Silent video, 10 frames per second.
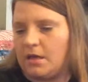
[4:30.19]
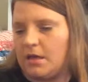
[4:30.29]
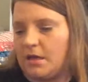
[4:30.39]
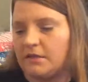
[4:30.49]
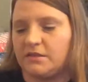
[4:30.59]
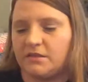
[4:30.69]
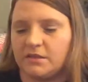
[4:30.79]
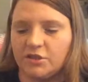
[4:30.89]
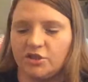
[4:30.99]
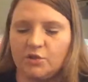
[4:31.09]
And
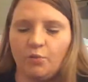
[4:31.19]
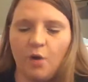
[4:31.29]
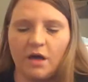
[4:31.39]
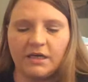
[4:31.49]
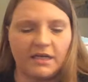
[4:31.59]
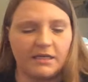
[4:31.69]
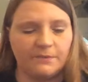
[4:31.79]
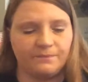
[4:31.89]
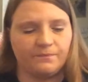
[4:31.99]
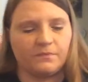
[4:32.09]
she
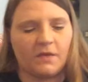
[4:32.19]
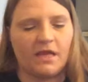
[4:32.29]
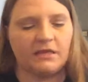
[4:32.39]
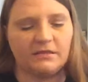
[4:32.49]
wanted a